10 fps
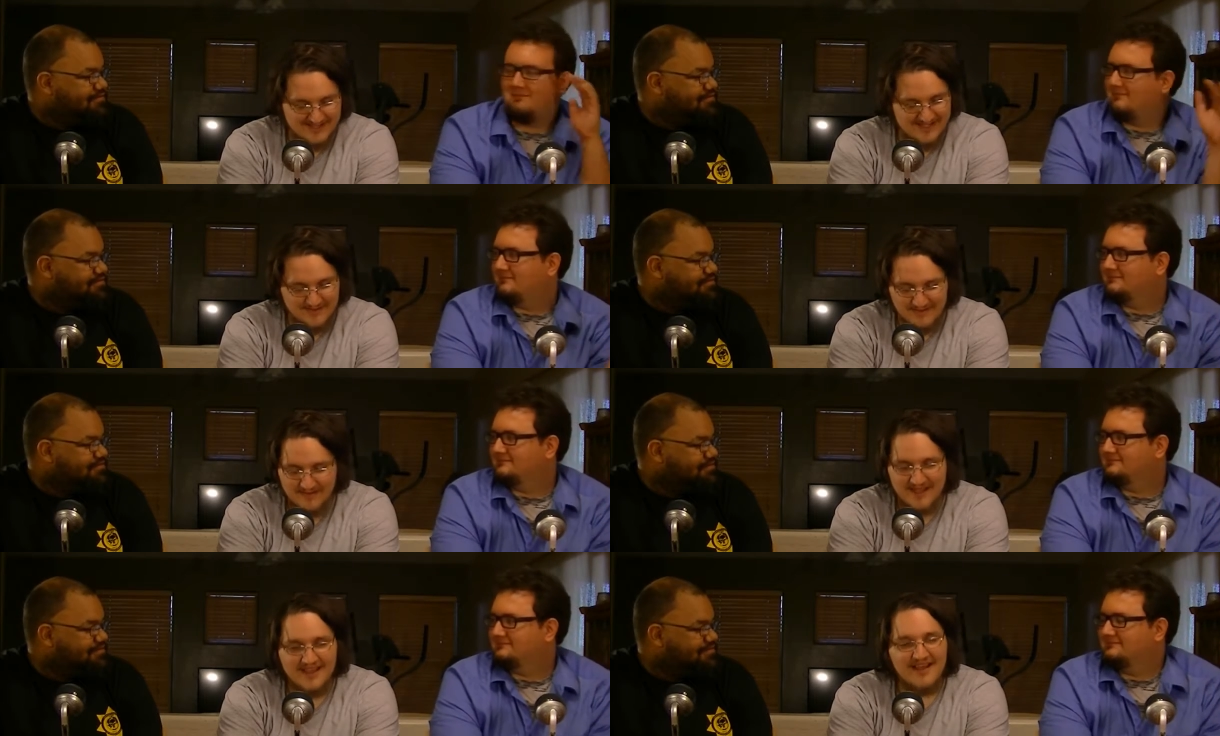Speaker 1: Damn it,
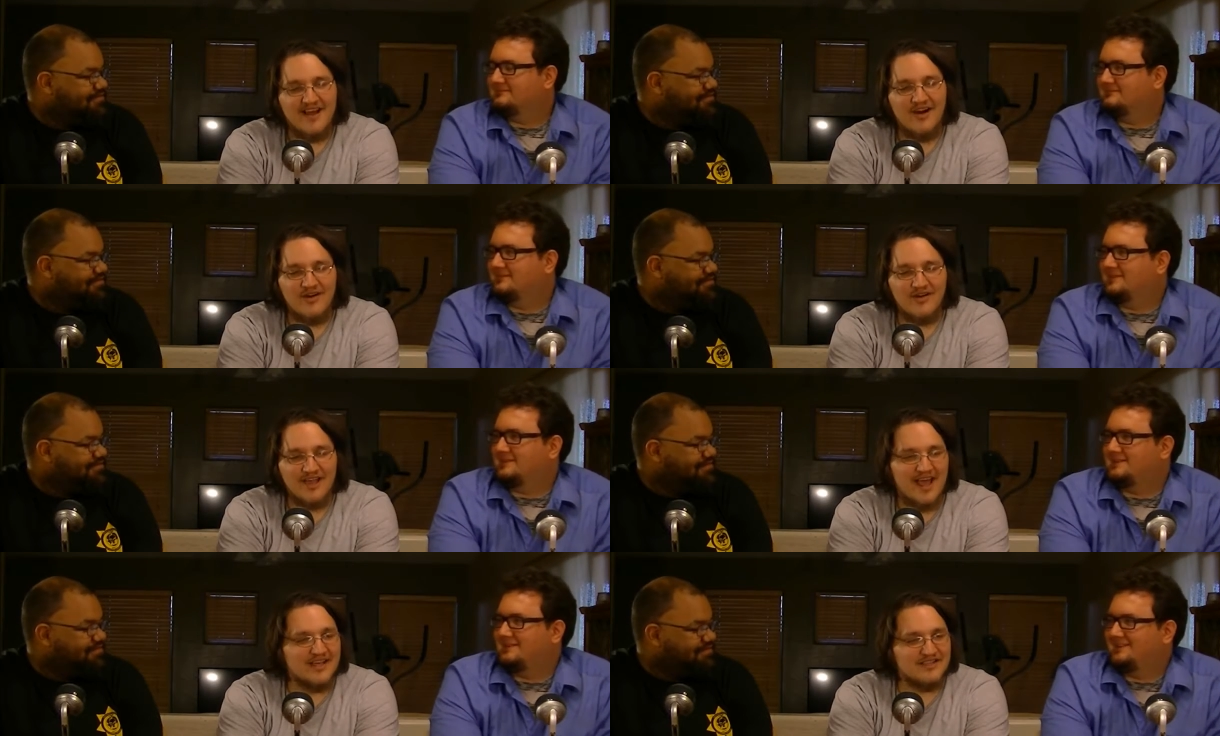man. Hulk
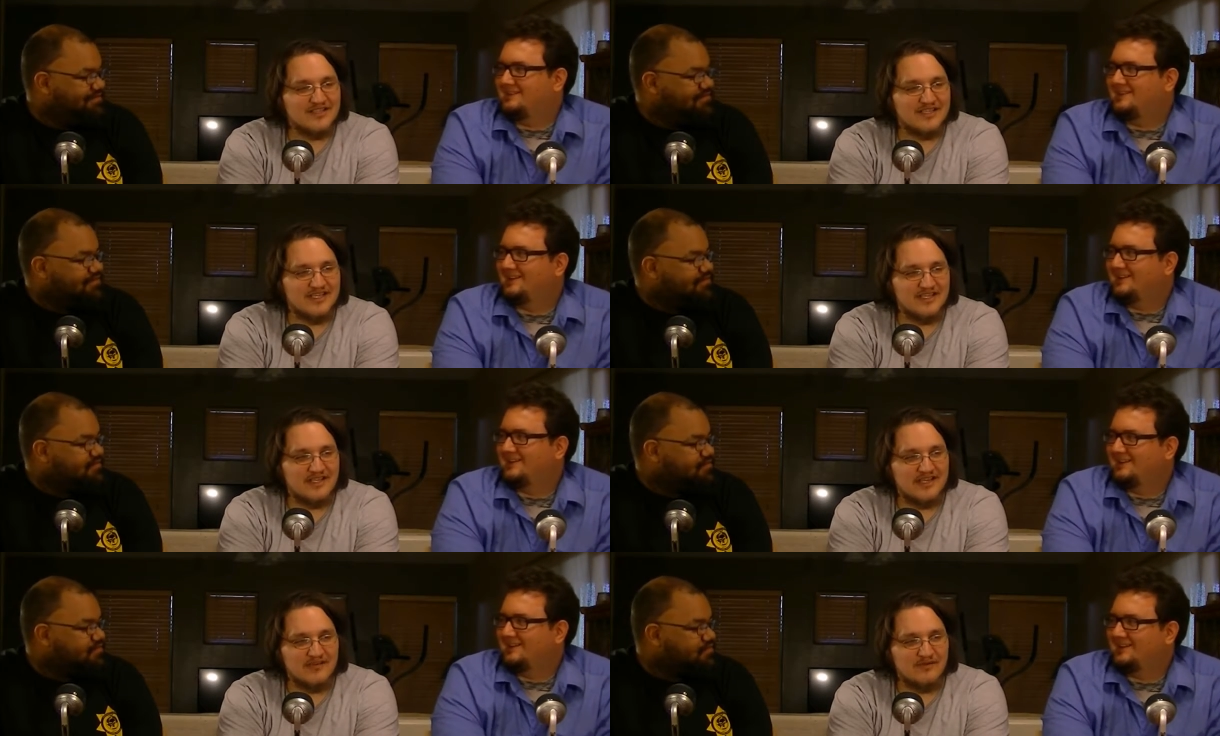actually,
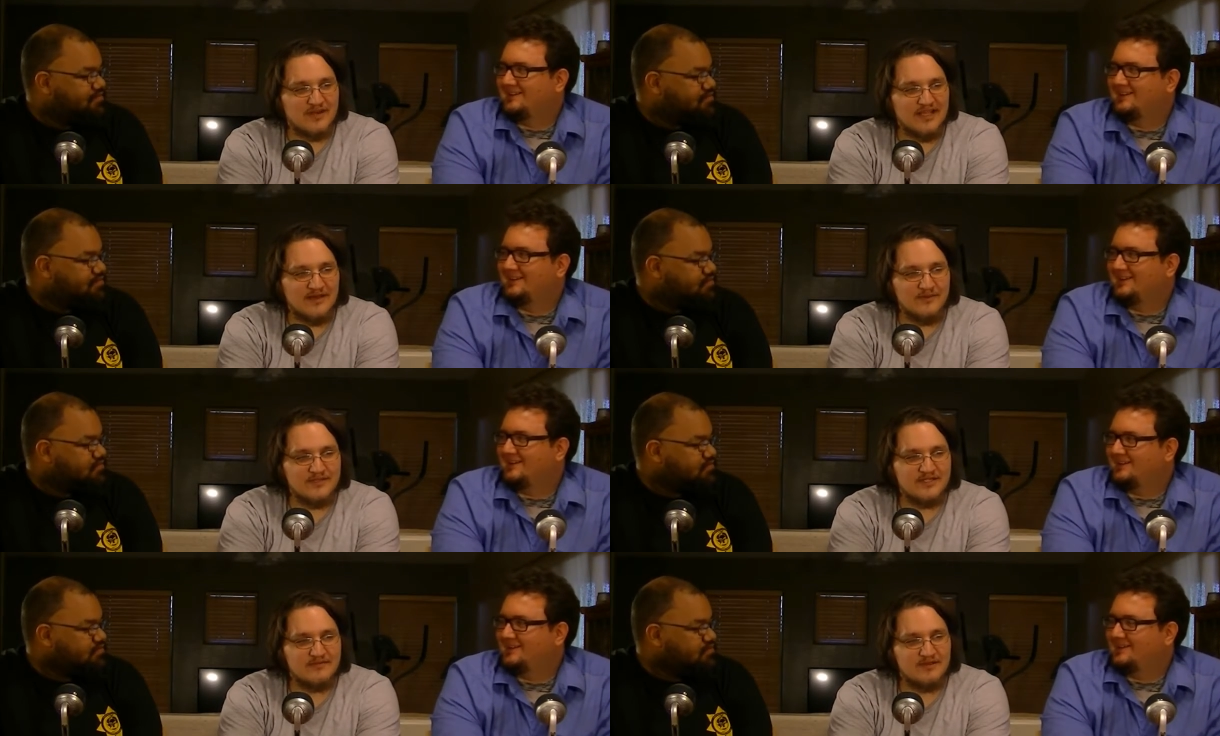like, when it comes
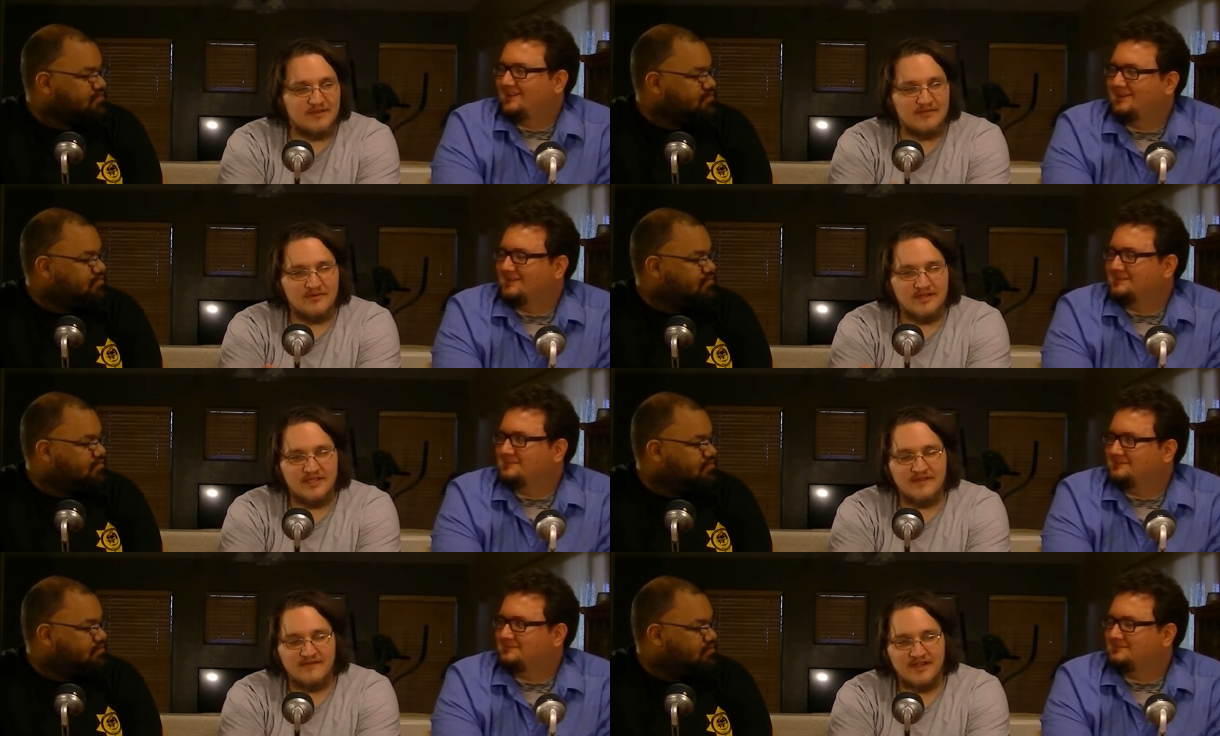to the people in
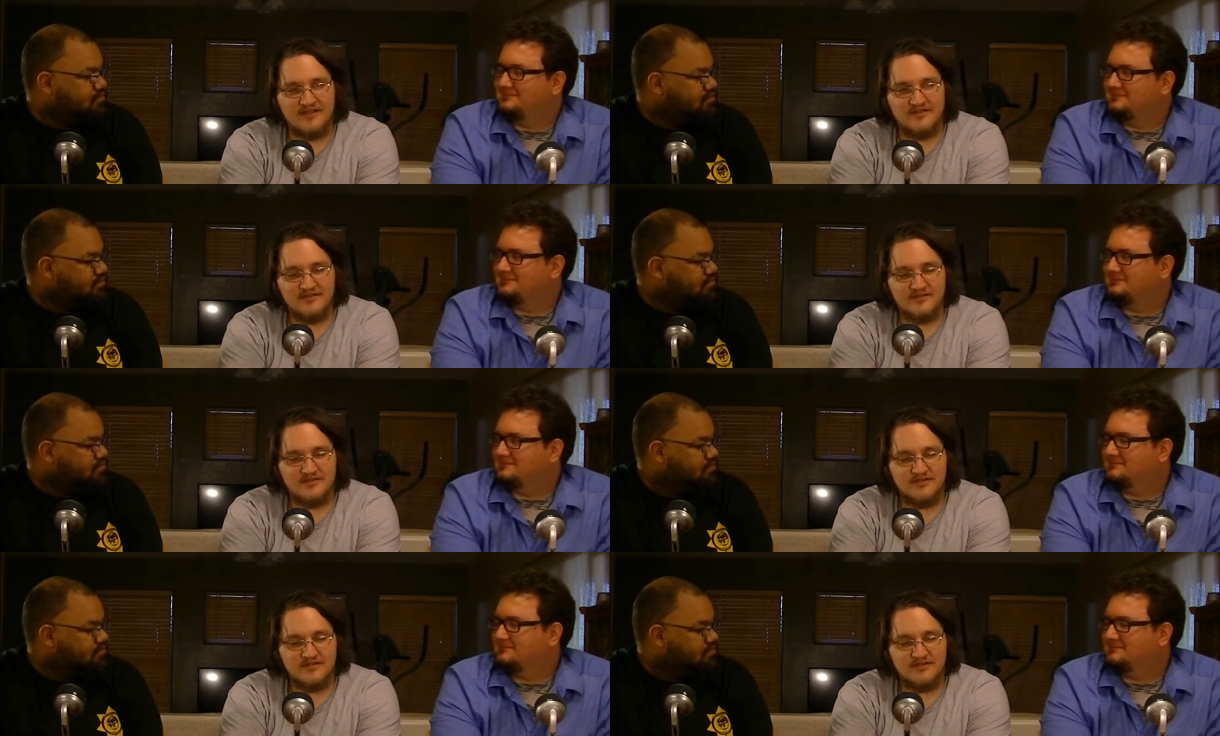the Avengers,